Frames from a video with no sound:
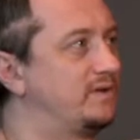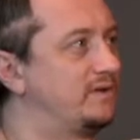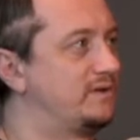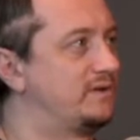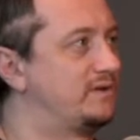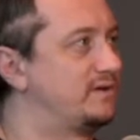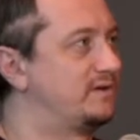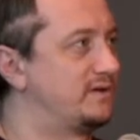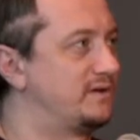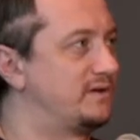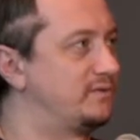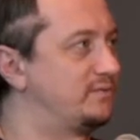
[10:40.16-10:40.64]

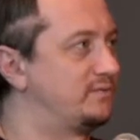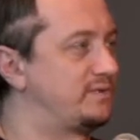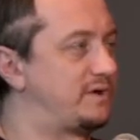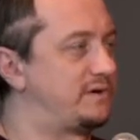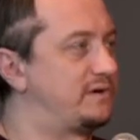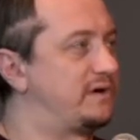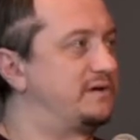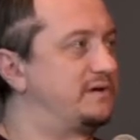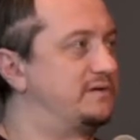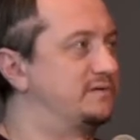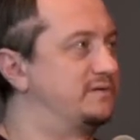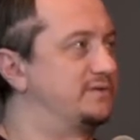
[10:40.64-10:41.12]
I
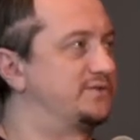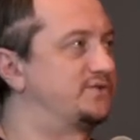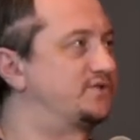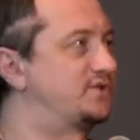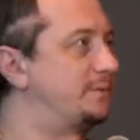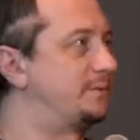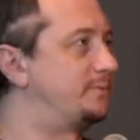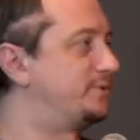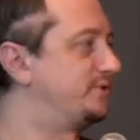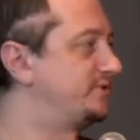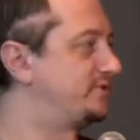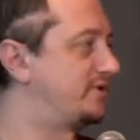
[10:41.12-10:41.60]
don't know,
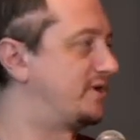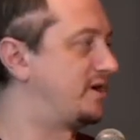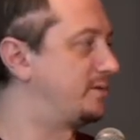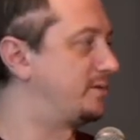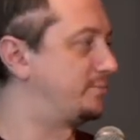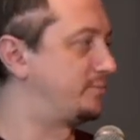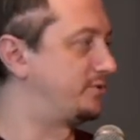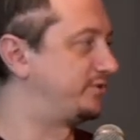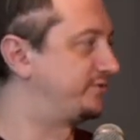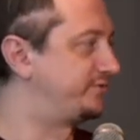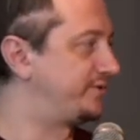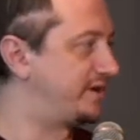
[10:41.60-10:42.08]
summertime or
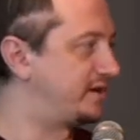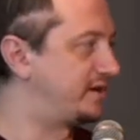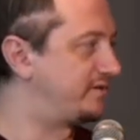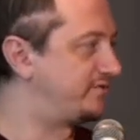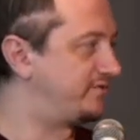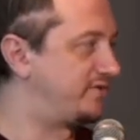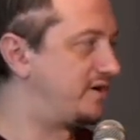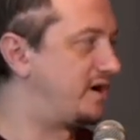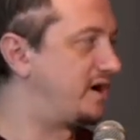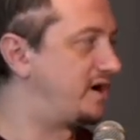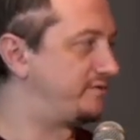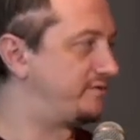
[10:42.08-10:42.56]
take
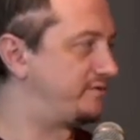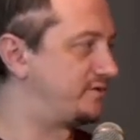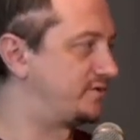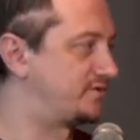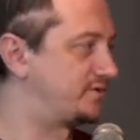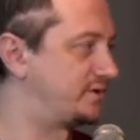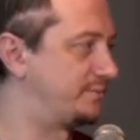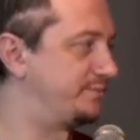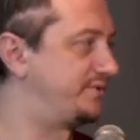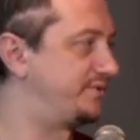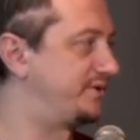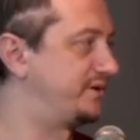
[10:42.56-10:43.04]
five or
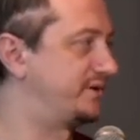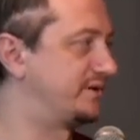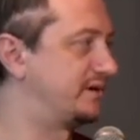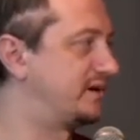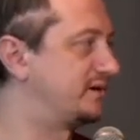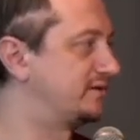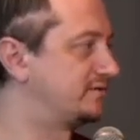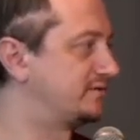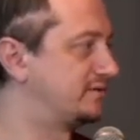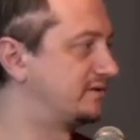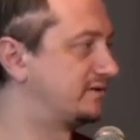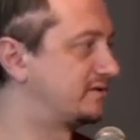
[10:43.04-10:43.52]
something, and I
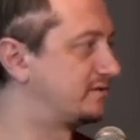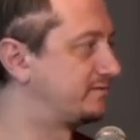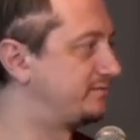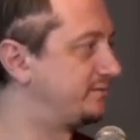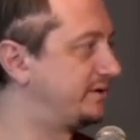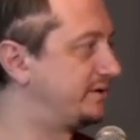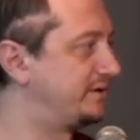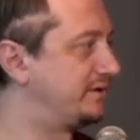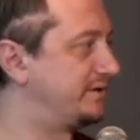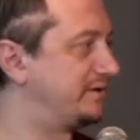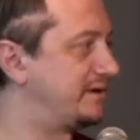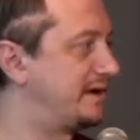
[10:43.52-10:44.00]
took a real
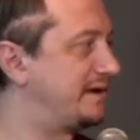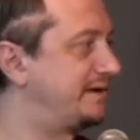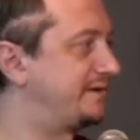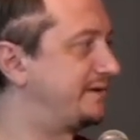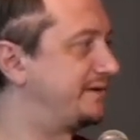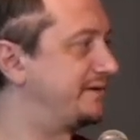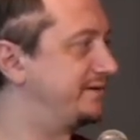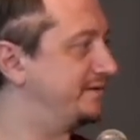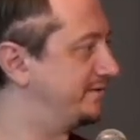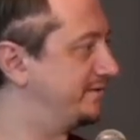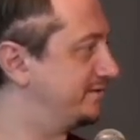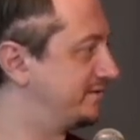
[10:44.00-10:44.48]

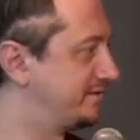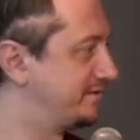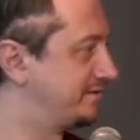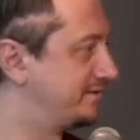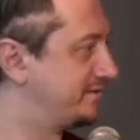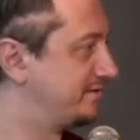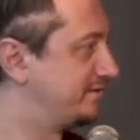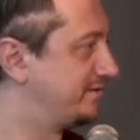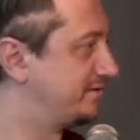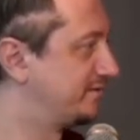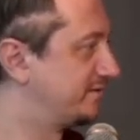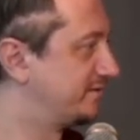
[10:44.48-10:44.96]
liking
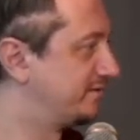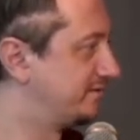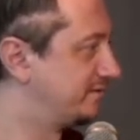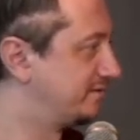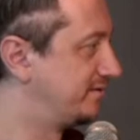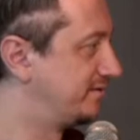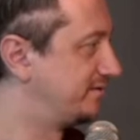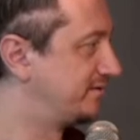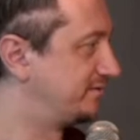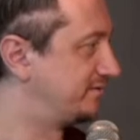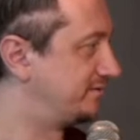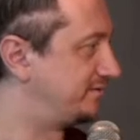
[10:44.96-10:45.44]

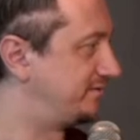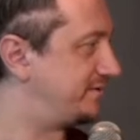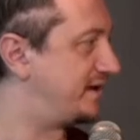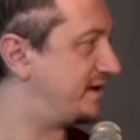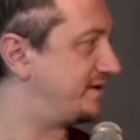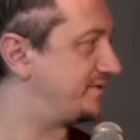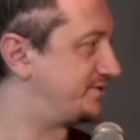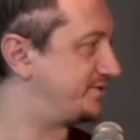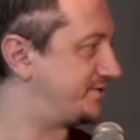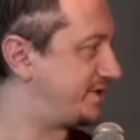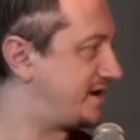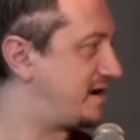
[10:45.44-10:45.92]
to that
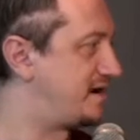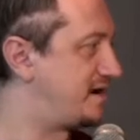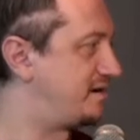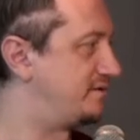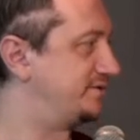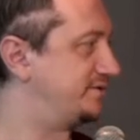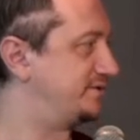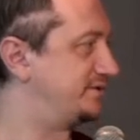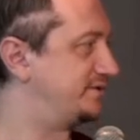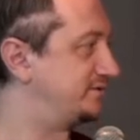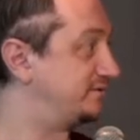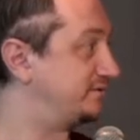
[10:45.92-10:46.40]
sound
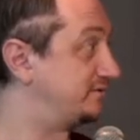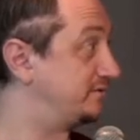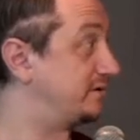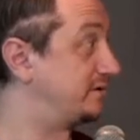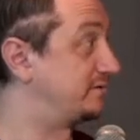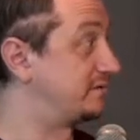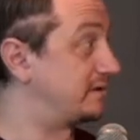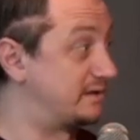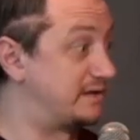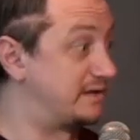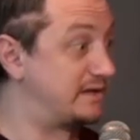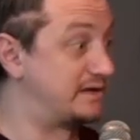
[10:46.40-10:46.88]
and to the and
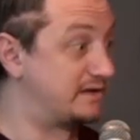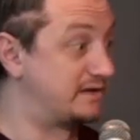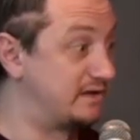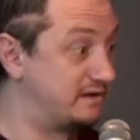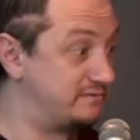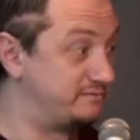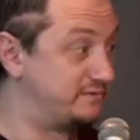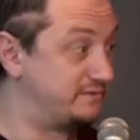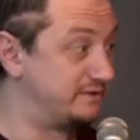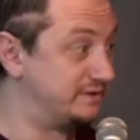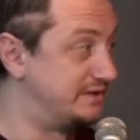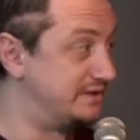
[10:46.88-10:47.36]
I got
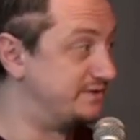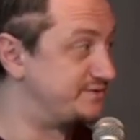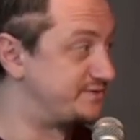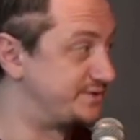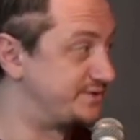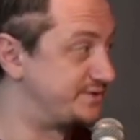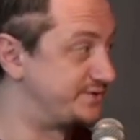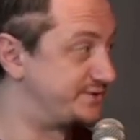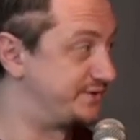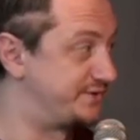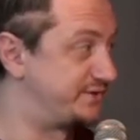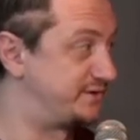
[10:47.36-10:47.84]
really
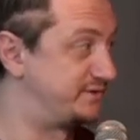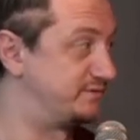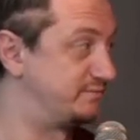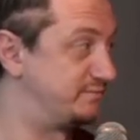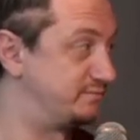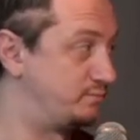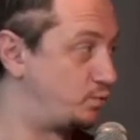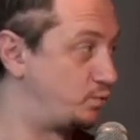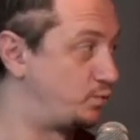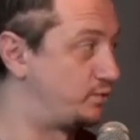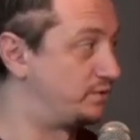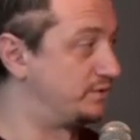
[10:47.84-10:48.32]
interested in
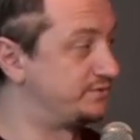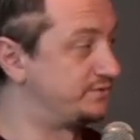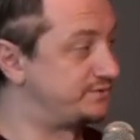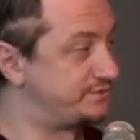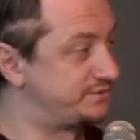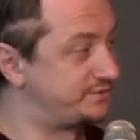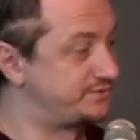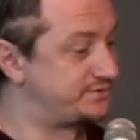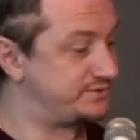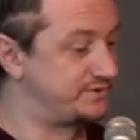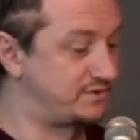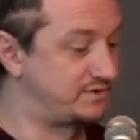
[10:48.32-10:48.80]
more
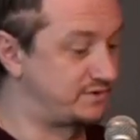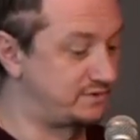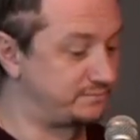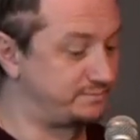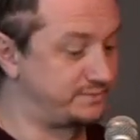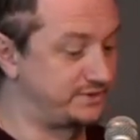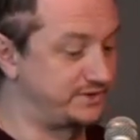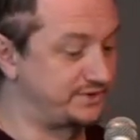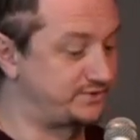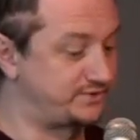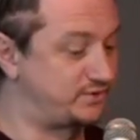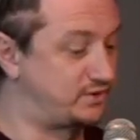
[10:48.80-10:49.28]
interesting
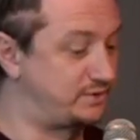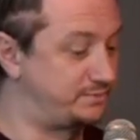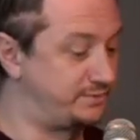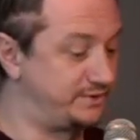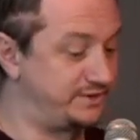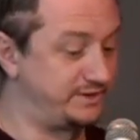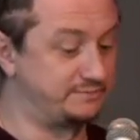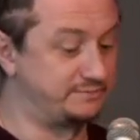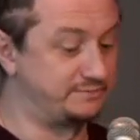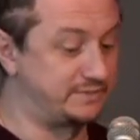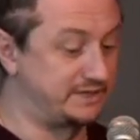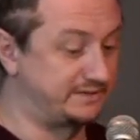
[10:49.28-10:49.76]
complex harmony. And
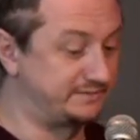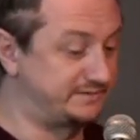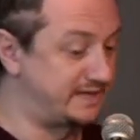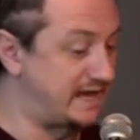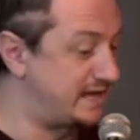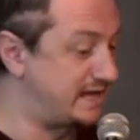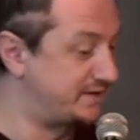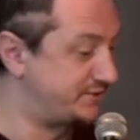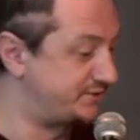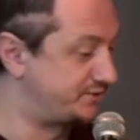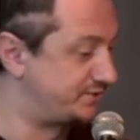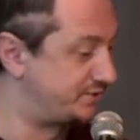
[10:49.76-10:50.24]
my dad
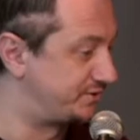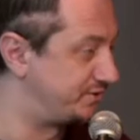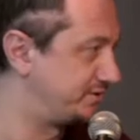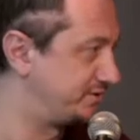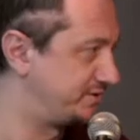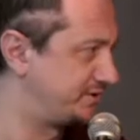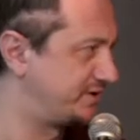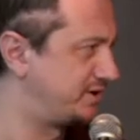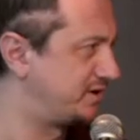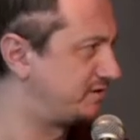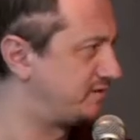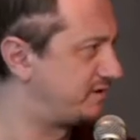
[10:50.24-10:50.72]
started
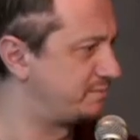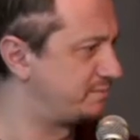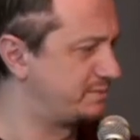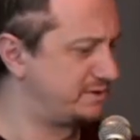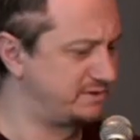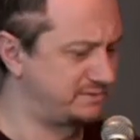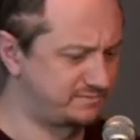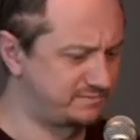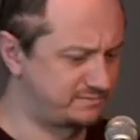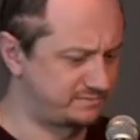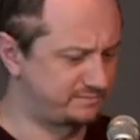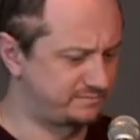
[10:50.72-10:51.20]
hearing me
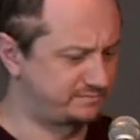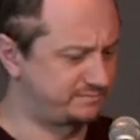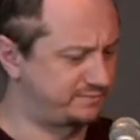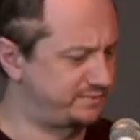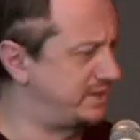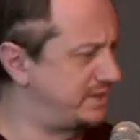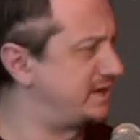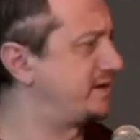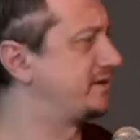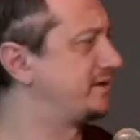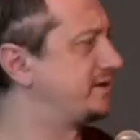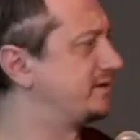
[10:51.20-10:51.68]

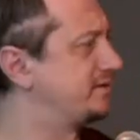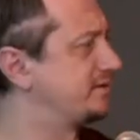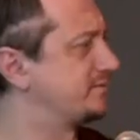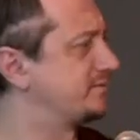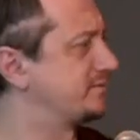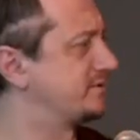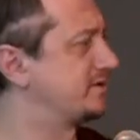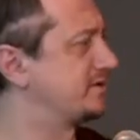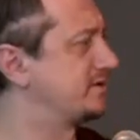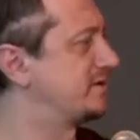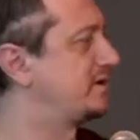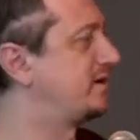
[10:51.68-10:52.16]
play, and he was
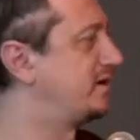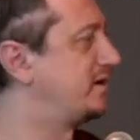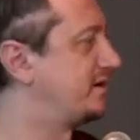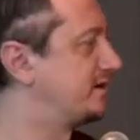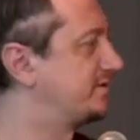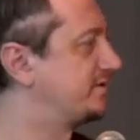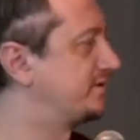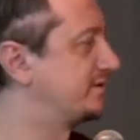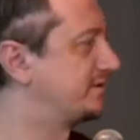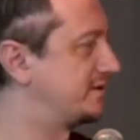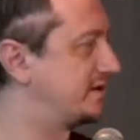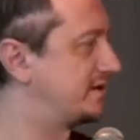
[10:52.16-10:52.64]
like, "Oh, I
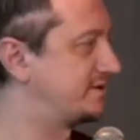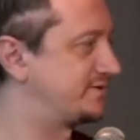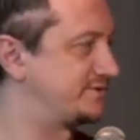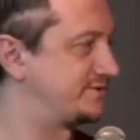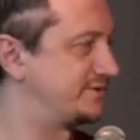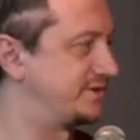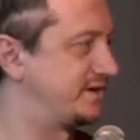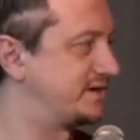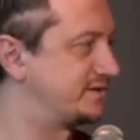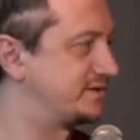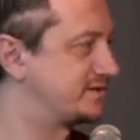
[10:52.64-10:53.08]
think that's jazz."